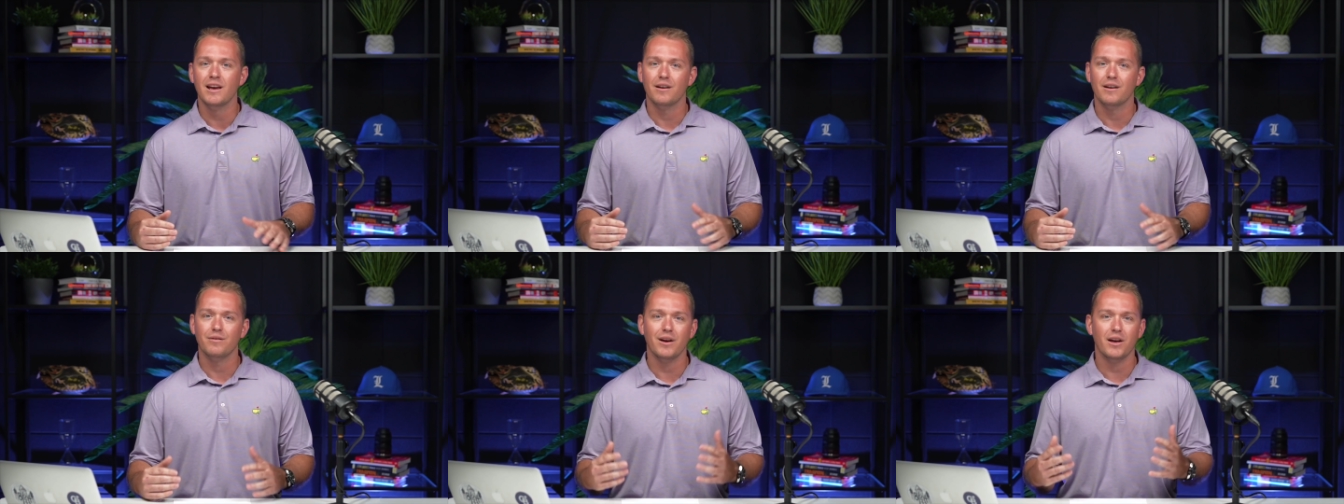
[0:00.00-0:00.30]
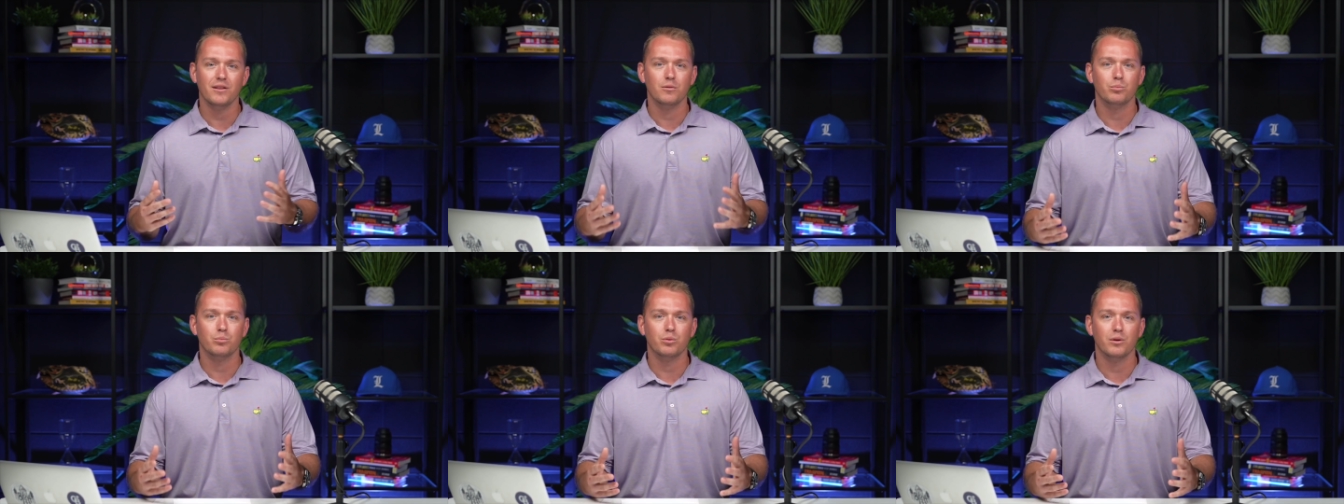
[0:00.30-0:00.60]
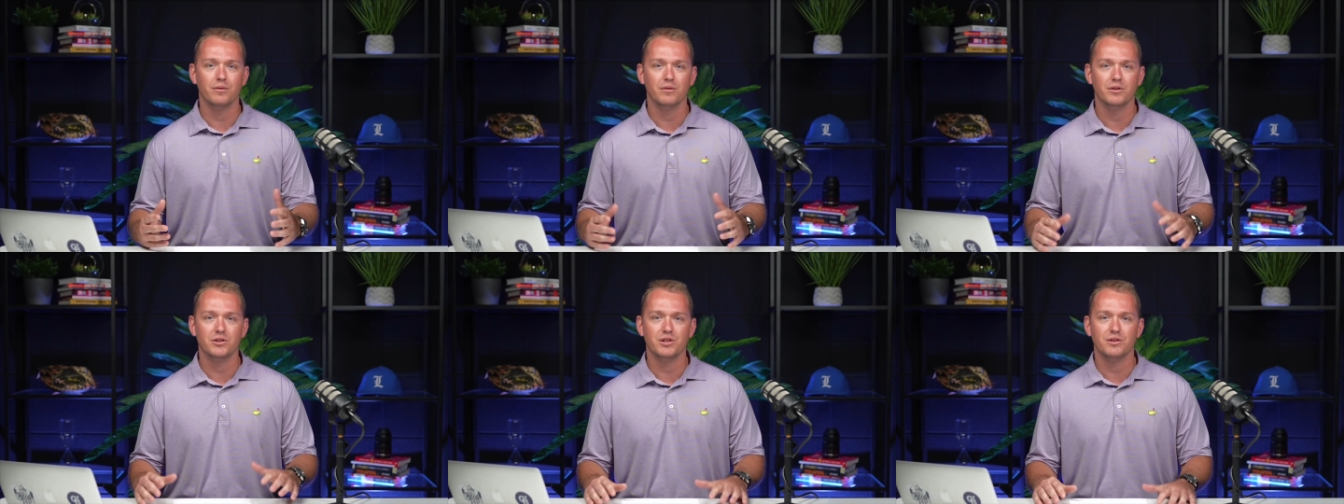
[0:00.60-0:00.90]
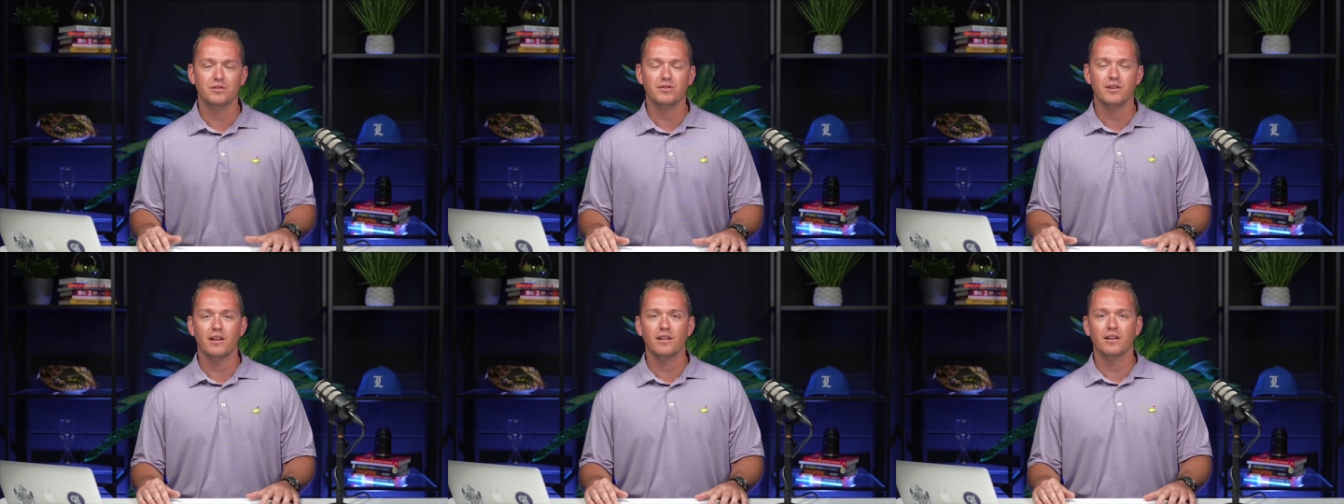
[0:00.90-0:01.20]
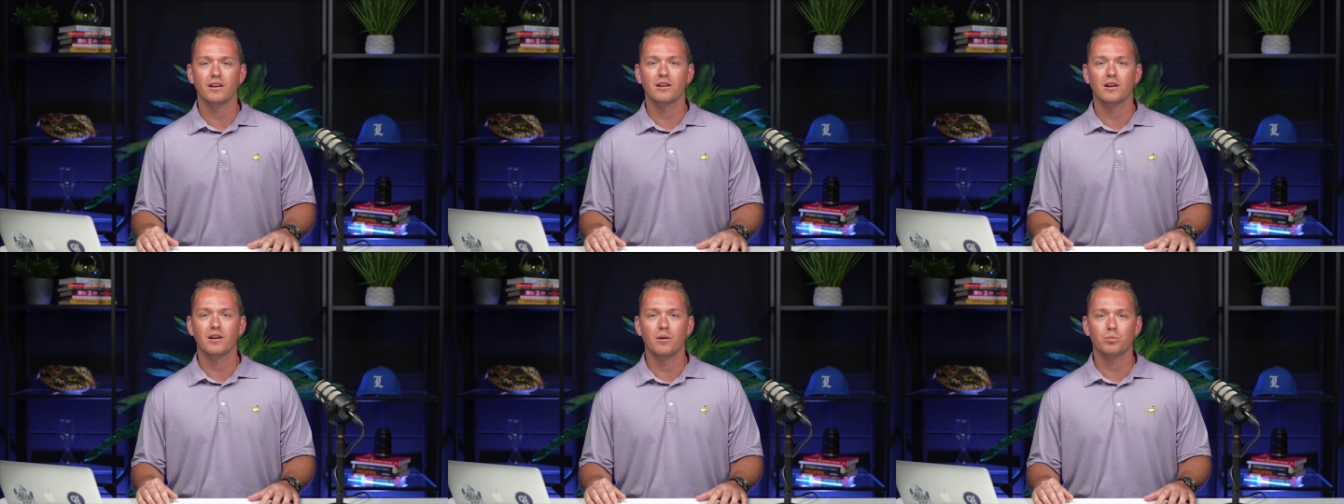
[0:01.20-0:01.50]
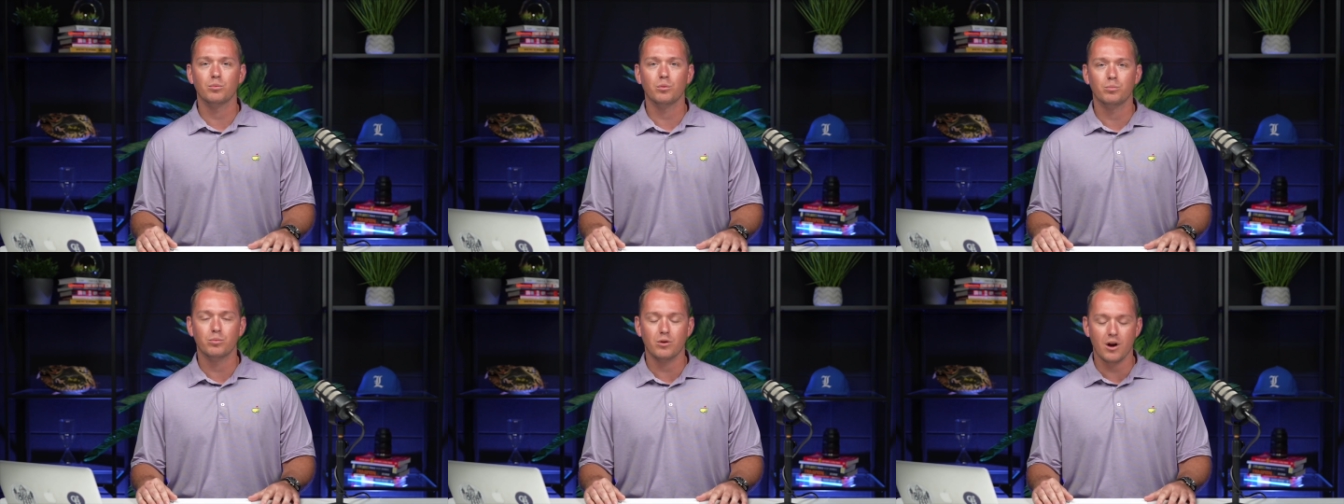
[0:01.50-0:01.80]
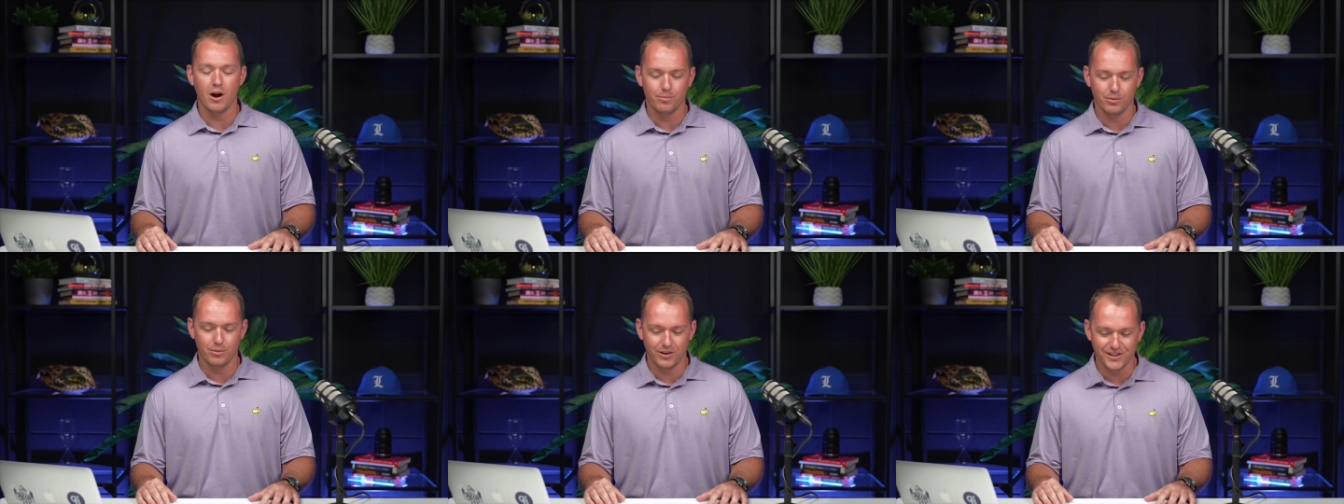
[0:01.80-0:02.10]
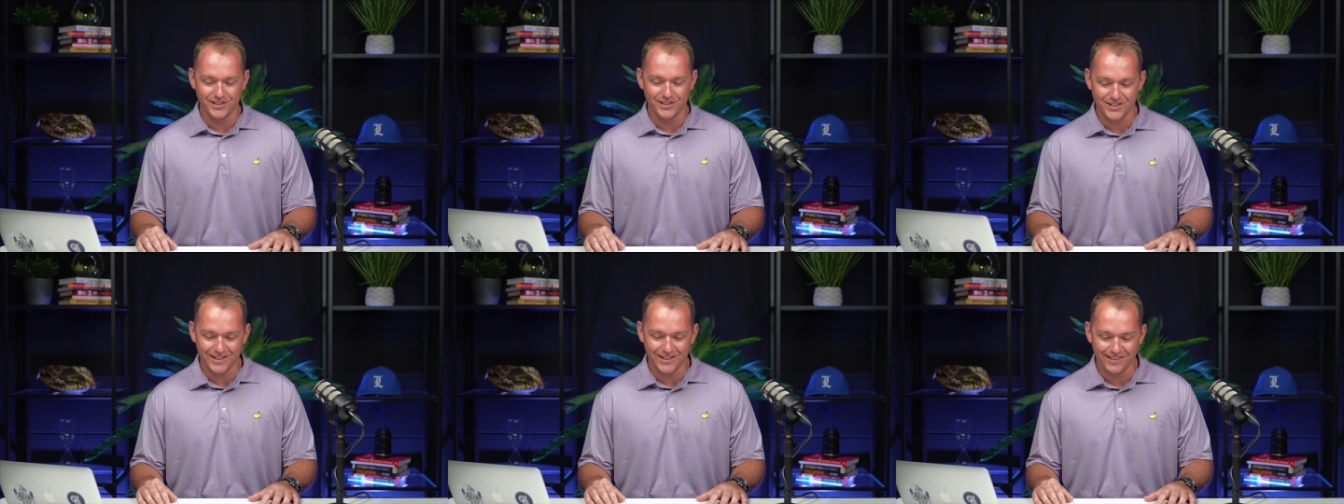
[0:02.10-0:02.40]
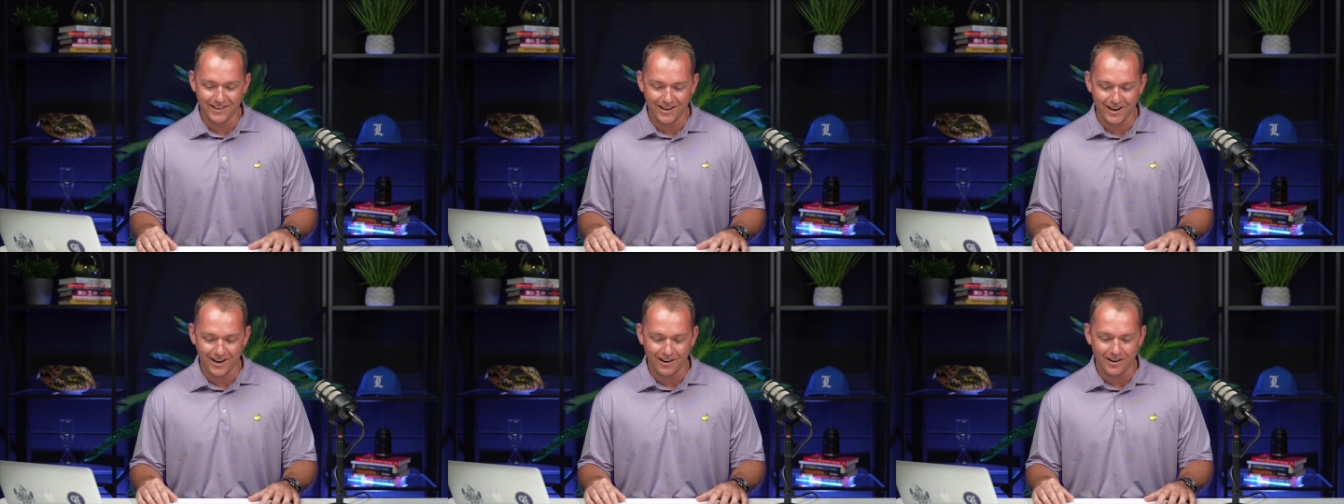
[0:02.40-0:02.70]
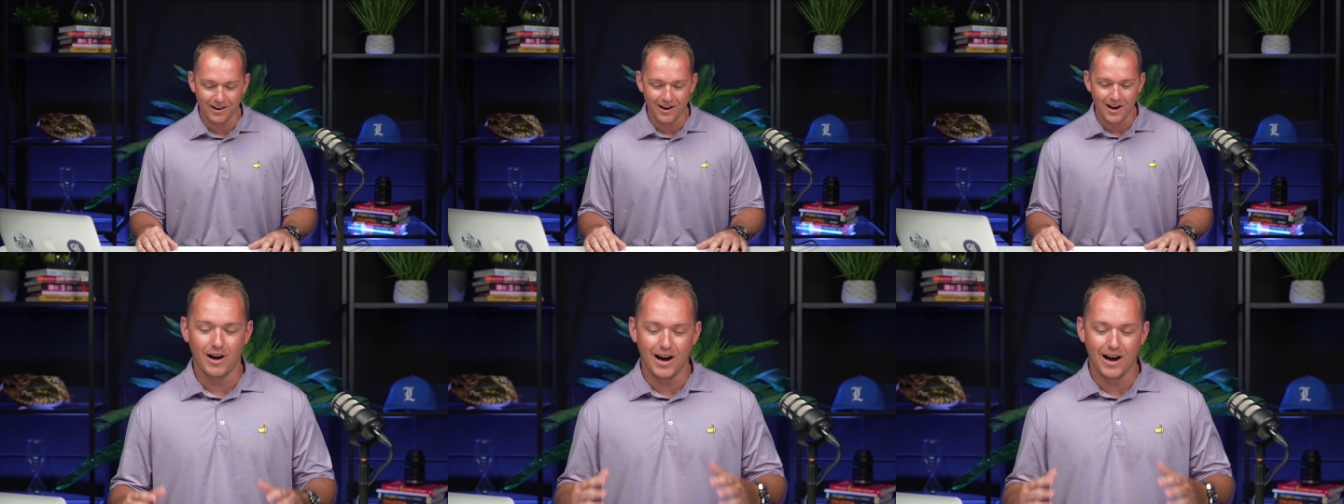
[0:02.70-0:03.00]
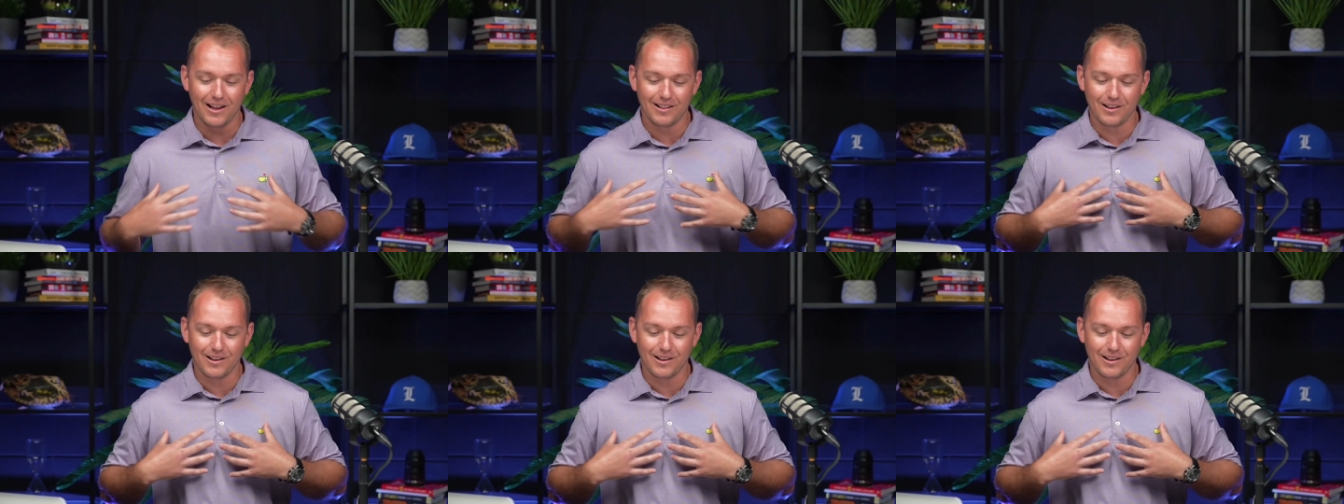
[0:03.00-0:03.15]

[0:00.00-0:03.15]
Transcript: I've had the privilege of selling a couple properties in there. I